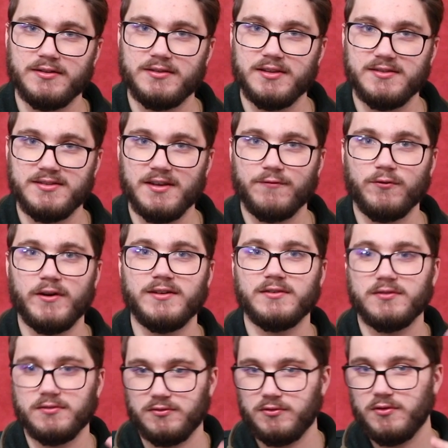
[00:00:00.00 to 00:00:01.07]
the
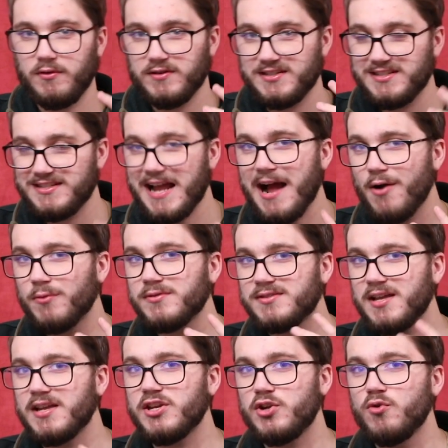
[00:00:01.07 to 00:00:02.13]
different sounds
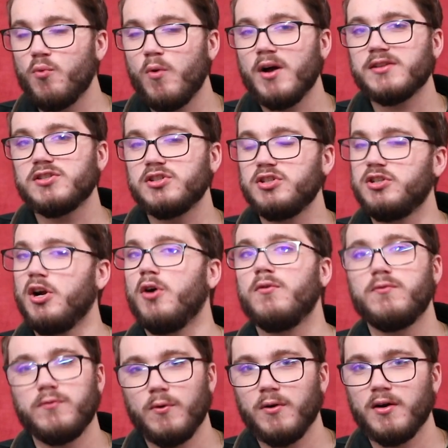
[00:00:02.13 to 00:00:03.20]
that you want to go
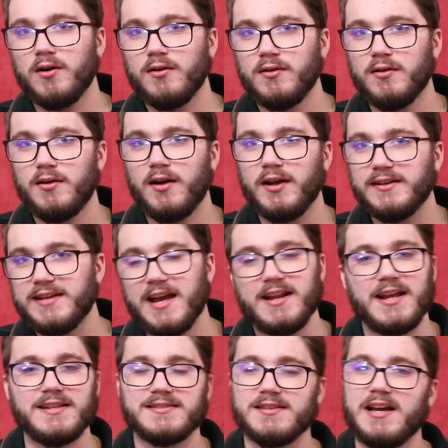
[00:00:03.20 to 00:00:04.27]
for.
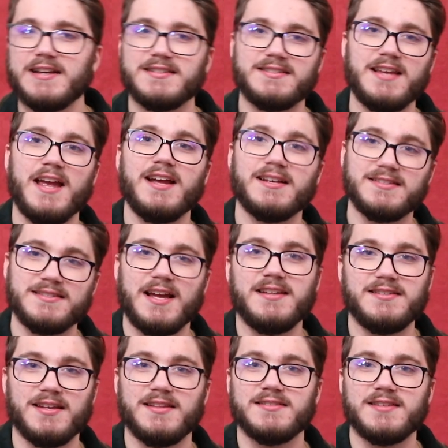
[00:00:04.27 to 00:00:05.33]
Again, it's like saying a
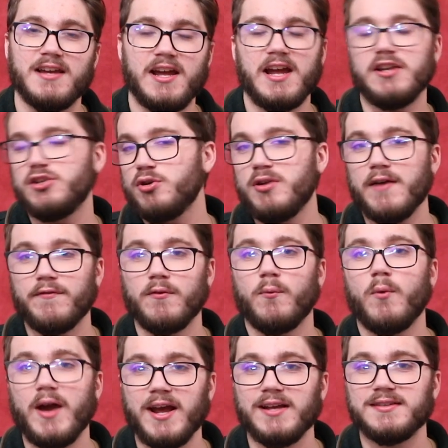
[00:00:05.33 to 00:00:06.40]
sentence in two
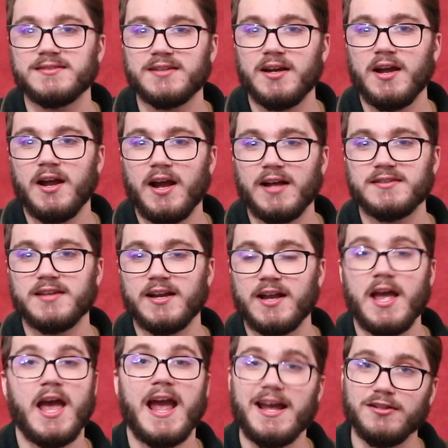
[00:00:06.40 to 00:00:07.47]
different ways. It's
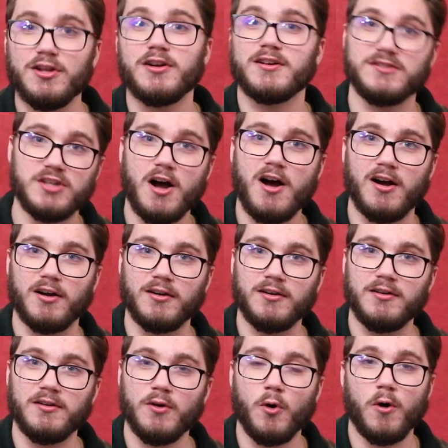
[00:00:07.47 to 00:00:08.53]
like, hey, look, a dog,
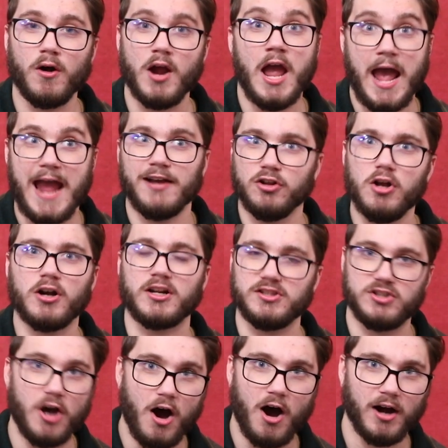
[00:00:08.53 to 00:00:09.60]
or hey, look, a
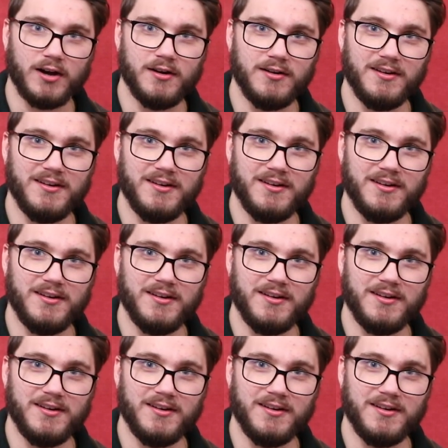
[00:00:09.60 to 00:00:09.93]
dog.